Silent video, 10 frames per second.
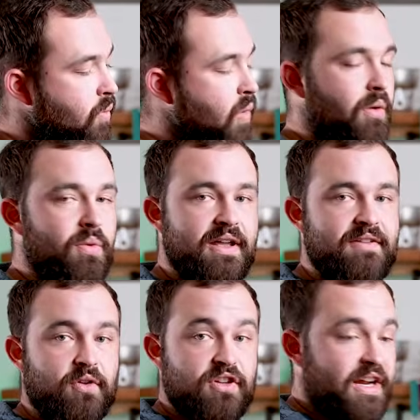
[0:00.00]
While
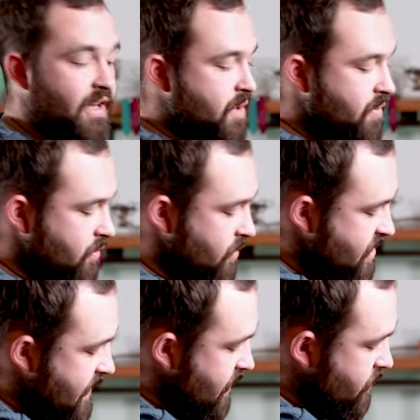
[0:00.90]
we've got the jacket open, we'll
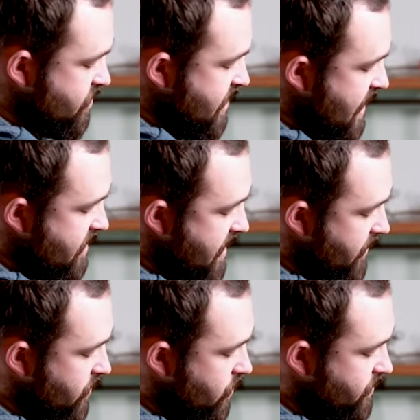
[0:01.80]
just have a little chat
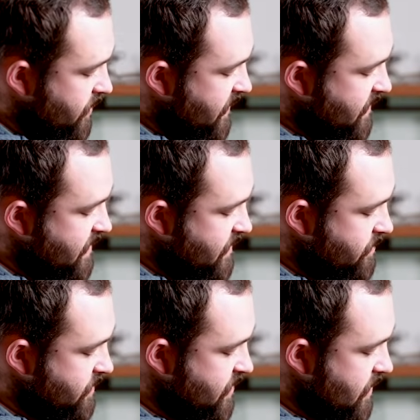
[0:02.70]
about the waterproofing
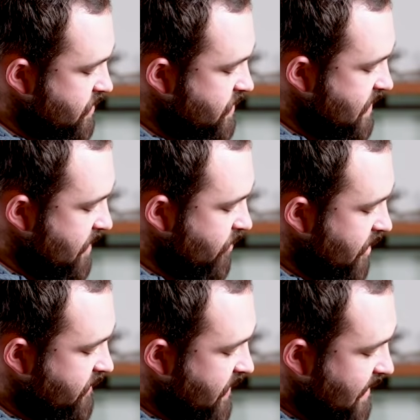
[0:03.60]
system. So it's using that
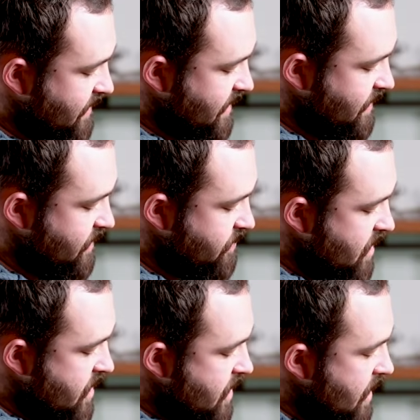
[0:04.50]
Proflex system,
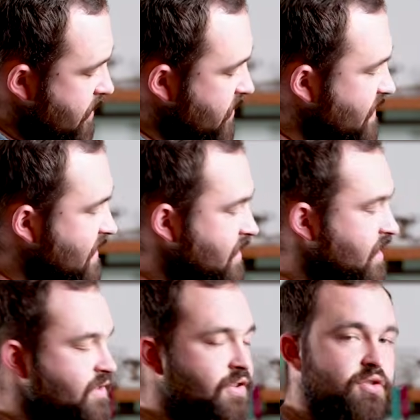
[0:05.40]
but this is
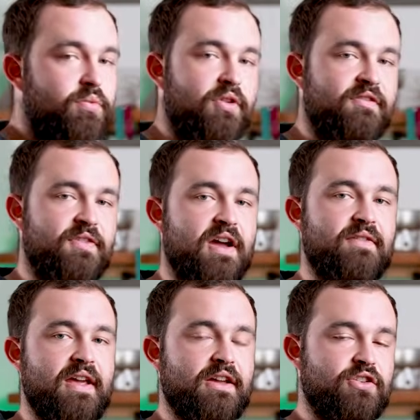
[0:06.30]
actually a
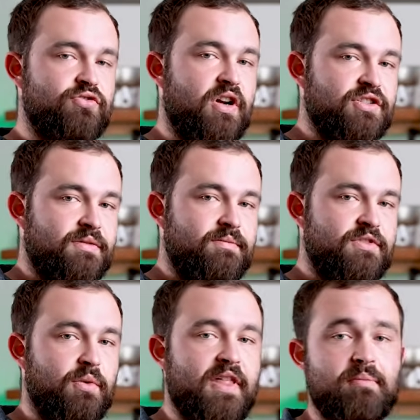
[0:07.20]
2.5 layer construction.
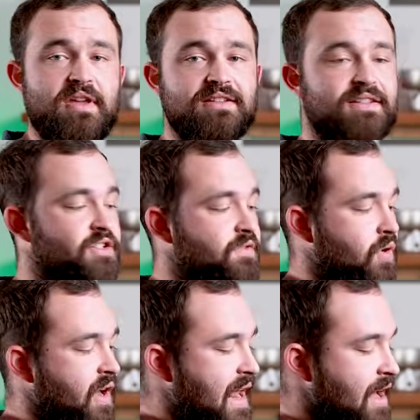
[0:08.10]
So what that means is you've
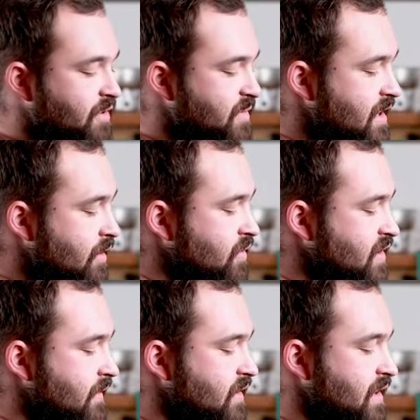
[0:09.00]
got an outer material
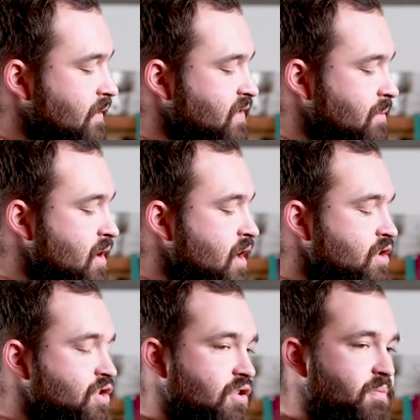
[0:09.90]
to give yourself some
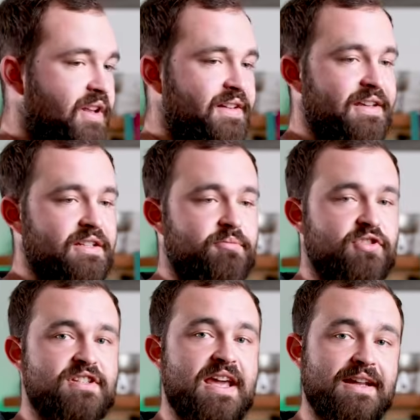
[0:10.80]
durability and to
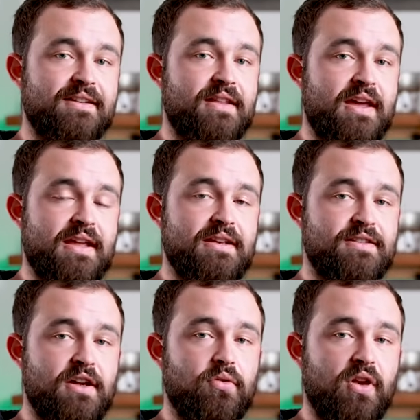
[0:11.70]
protect that
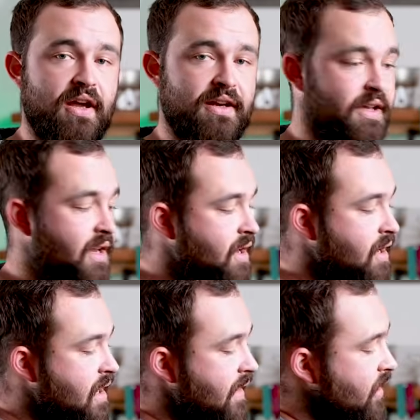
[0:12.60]
internal lining.
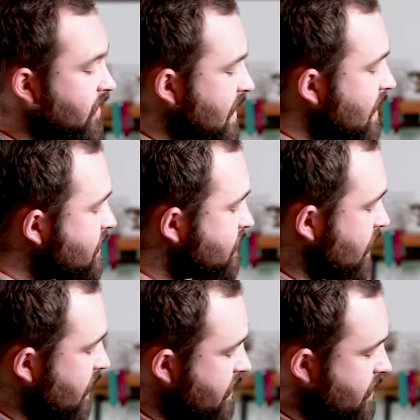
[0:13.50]
And then on the
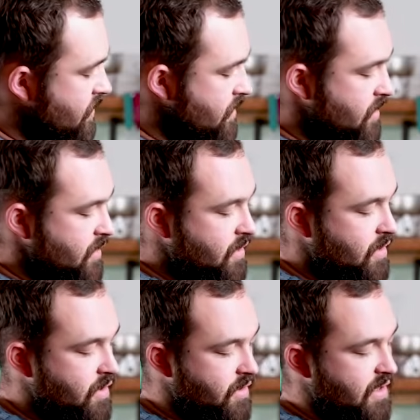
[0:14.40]
inside,
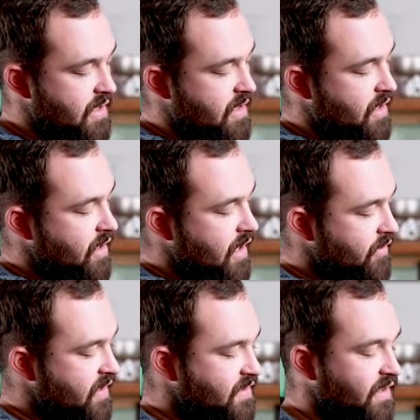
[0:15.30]
the line
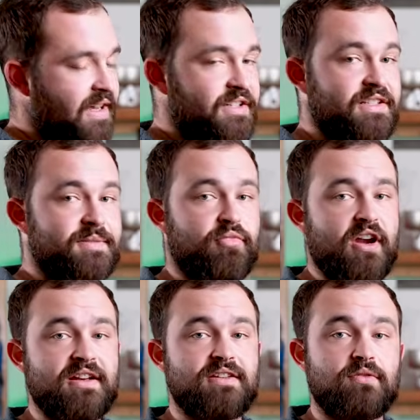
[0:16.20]
on the inside is actually
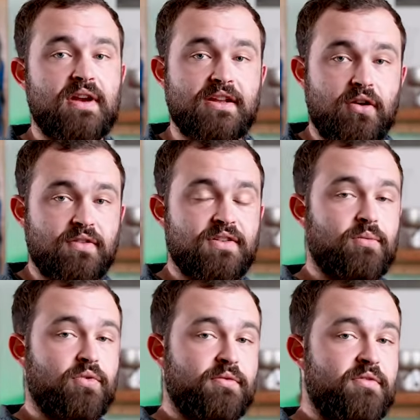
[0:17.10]
sprayed directly onto
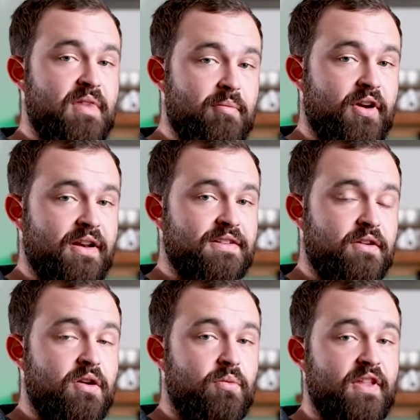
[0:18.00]
the waterproof membrane.
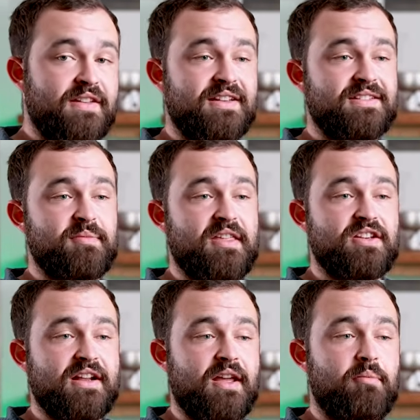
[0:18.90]
So what that does is make the
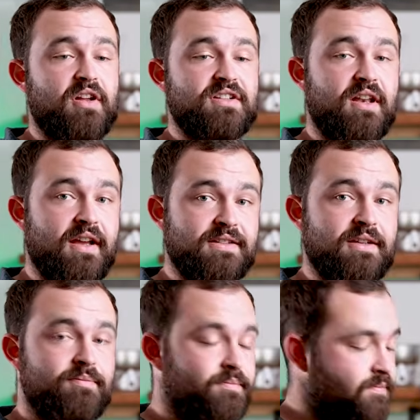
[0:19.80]
jacket much lighter.